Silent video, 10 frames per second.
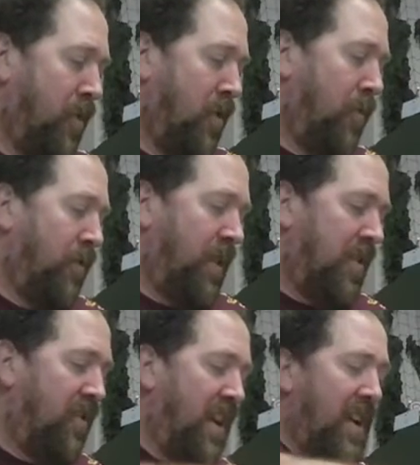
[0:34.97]
obviously
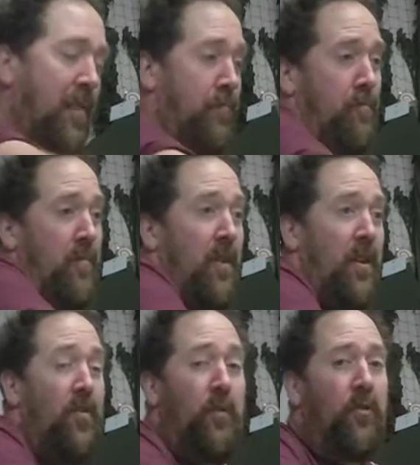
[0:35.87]
you take it,
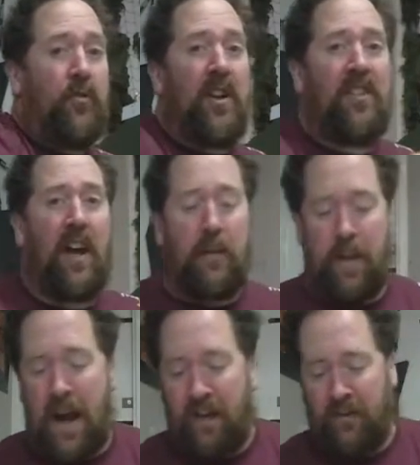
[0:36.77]
you use them straight out of the
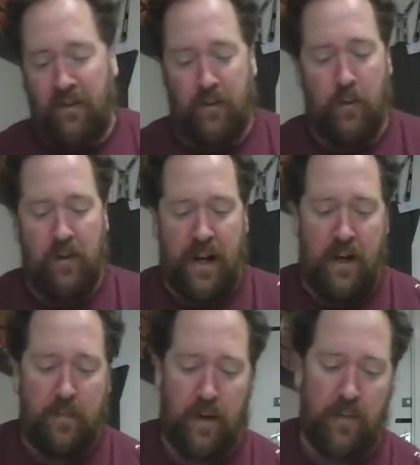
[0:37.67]
bag, nothing wrong with
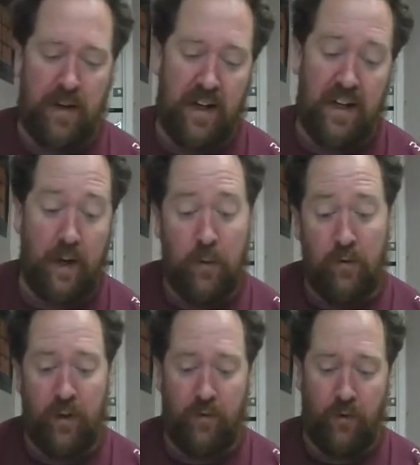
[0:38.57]
that. You put them in a lake, they will
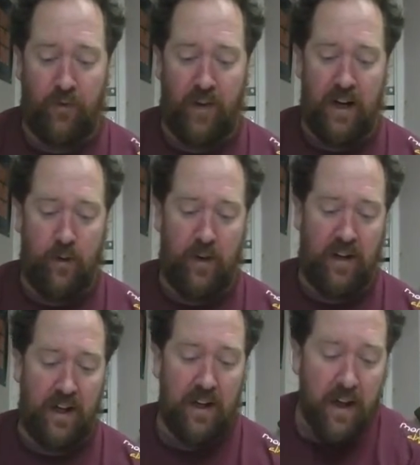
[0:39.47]
defrost fairly
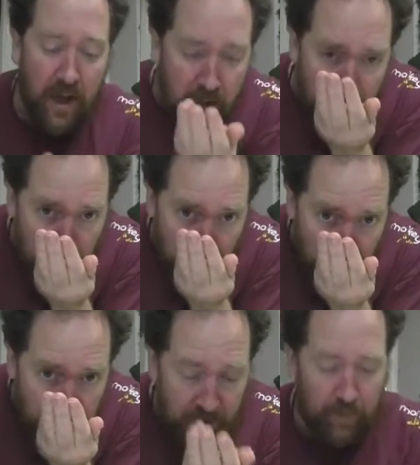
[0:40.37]
quickly.
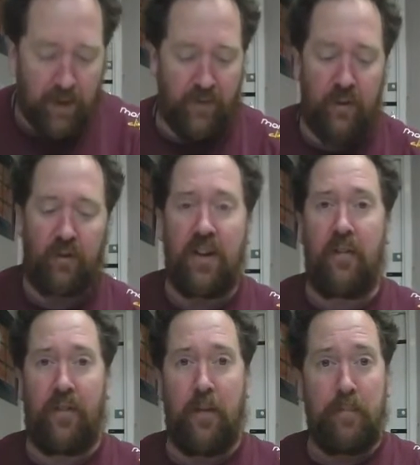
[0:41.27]
But if you
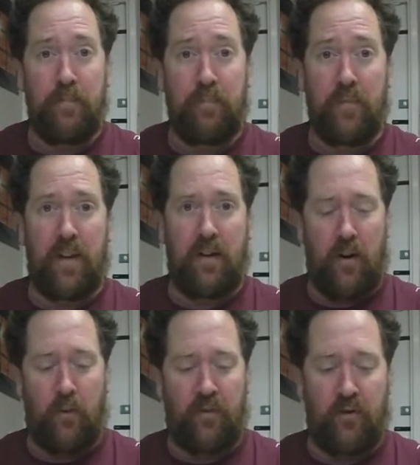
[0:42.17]
sniff them,
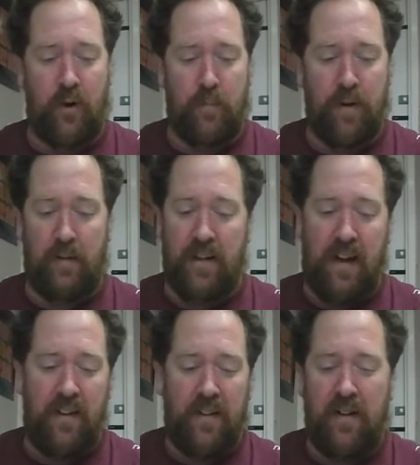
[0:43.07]
and obviously try and break them
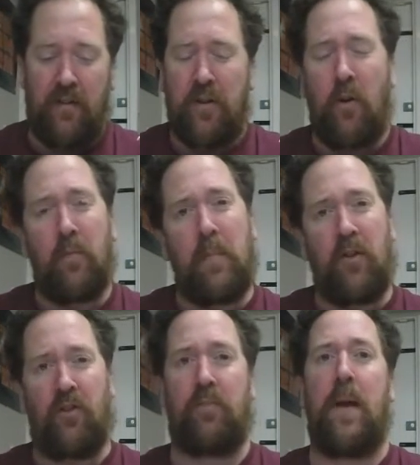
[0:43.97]
down, there's not
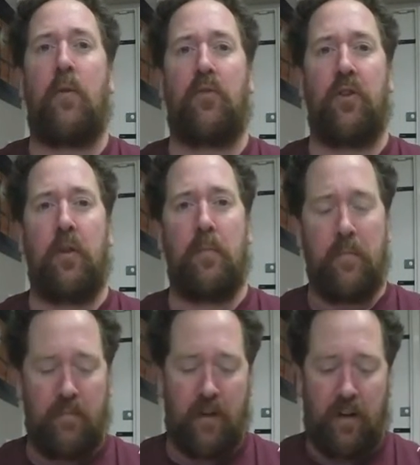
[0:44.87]
much smell to them.
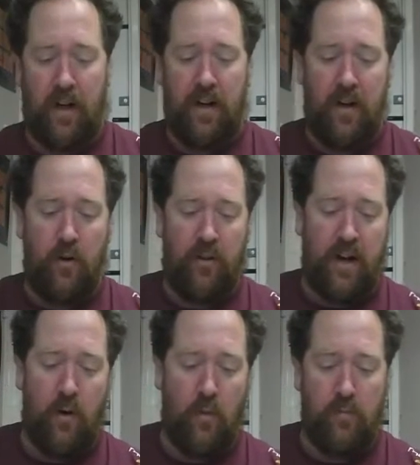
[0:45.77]
Okay, they're
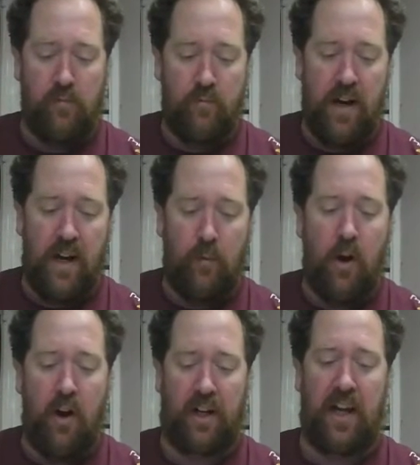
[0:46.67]
not really
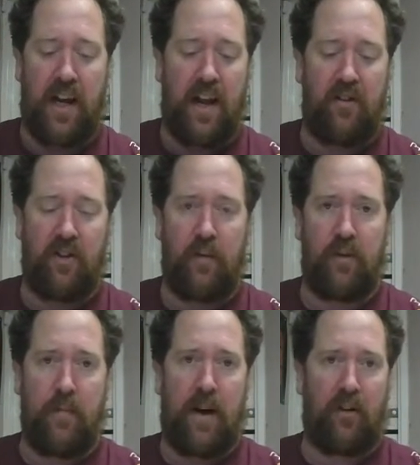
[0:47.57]
working yet in terms
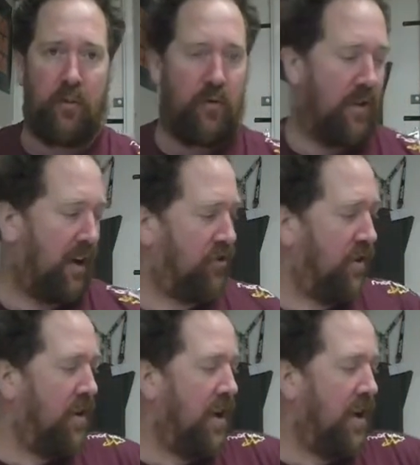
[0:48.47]
of maximum attraction.